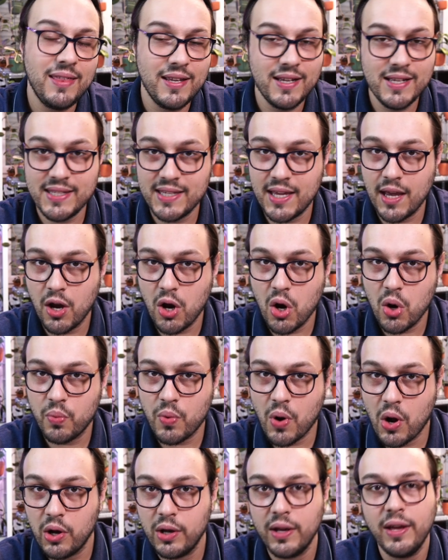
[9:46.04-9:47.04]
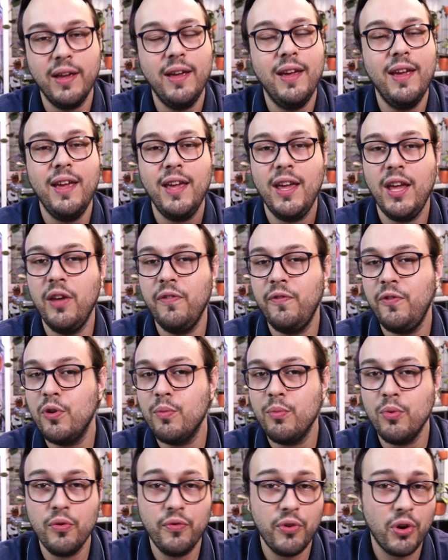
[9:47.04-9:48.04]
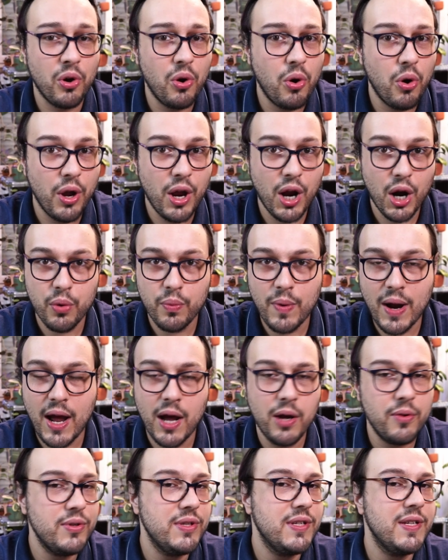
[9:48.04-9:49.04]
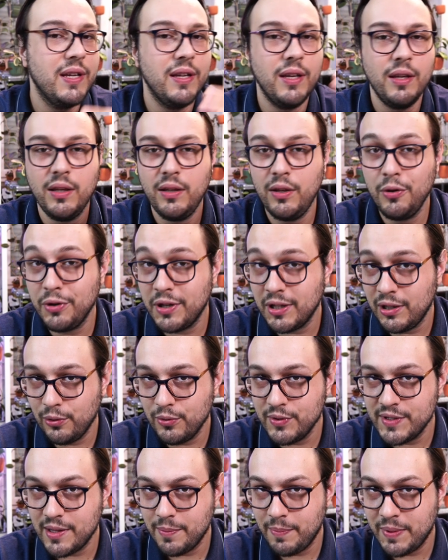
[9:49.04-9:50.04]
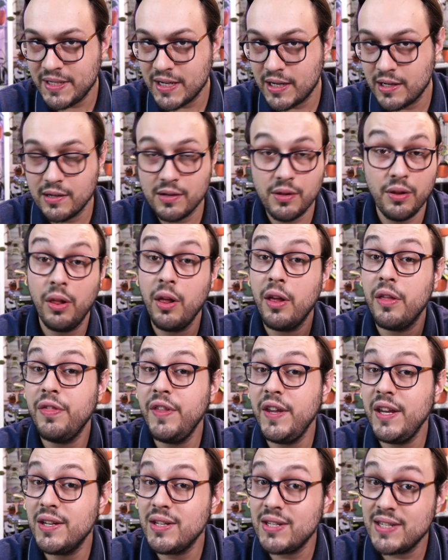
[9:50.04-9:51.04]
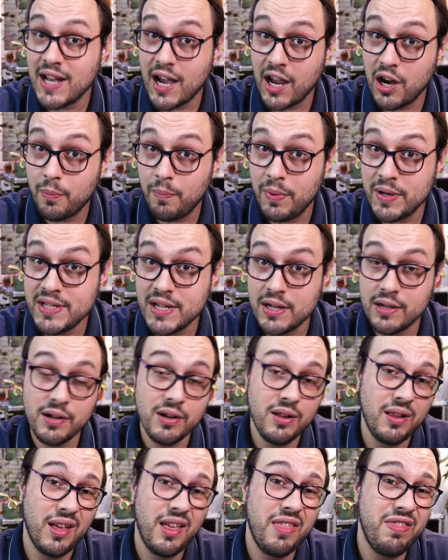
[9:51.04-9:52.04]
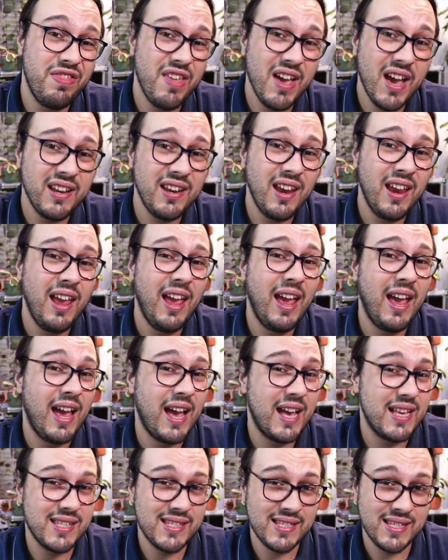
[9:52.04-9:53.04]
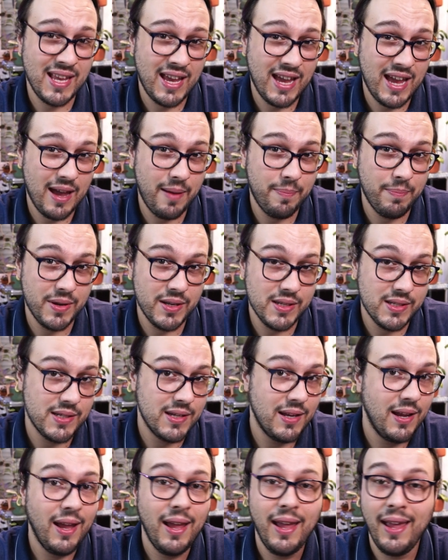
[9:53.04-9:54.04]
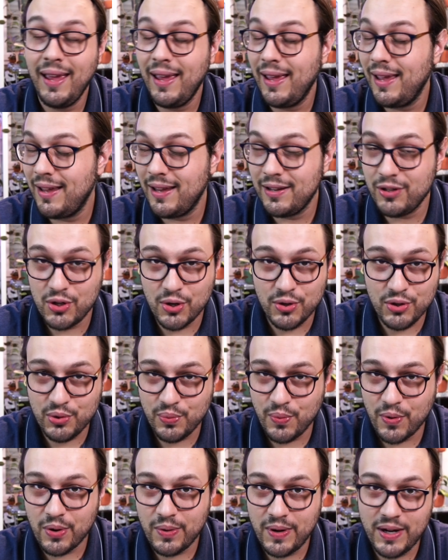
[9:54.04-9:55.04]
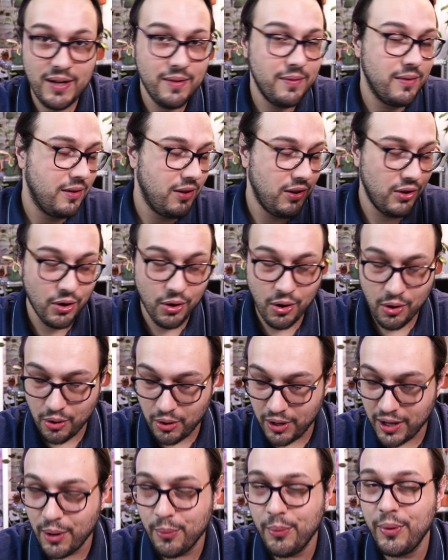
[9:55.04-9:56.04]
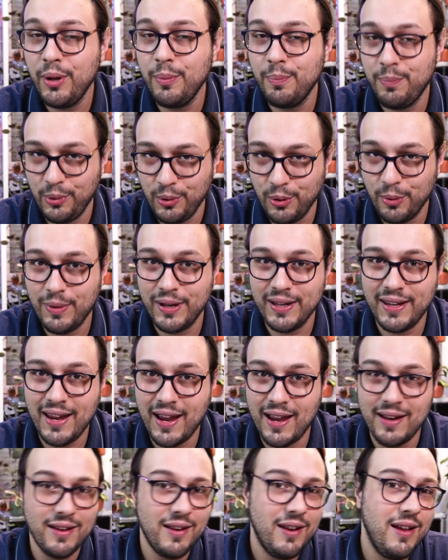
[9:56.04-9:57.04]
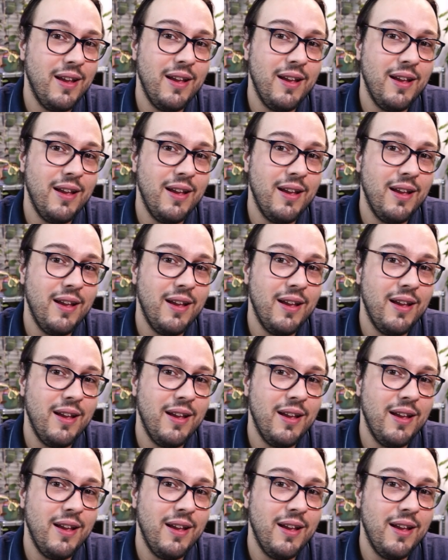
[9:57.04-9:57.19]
things can go wrong. If you move your Hoya around, you can lose the peduncle, the entire peduncle, and that has happened. Don't worry, your Hoya will bloom again.